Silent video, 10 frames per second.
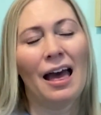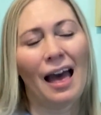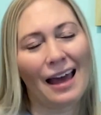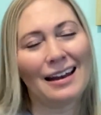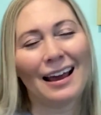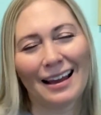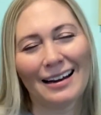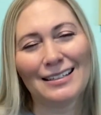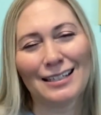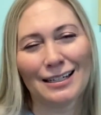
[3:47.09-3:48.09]
and
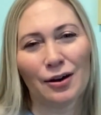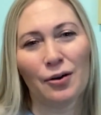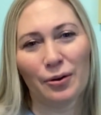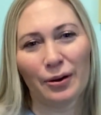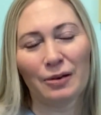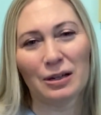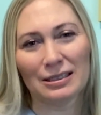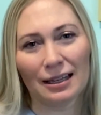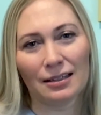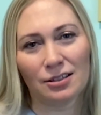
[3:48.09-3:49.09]
I did know who he was
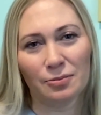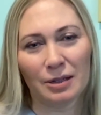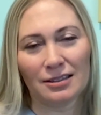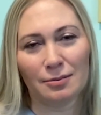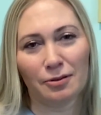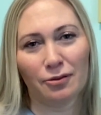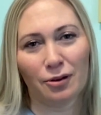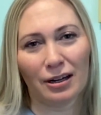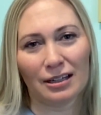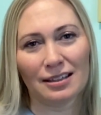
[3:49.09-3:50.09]
like 2 minutes
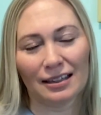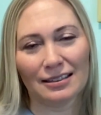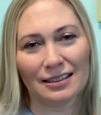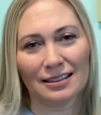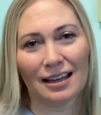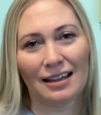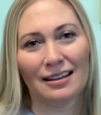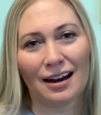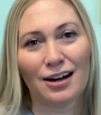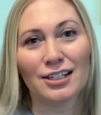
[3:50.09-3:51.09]
before, cuz Leslie said,
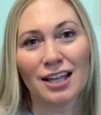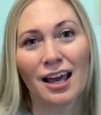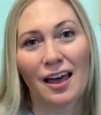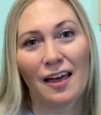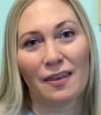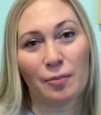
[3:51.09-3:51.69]
"There's the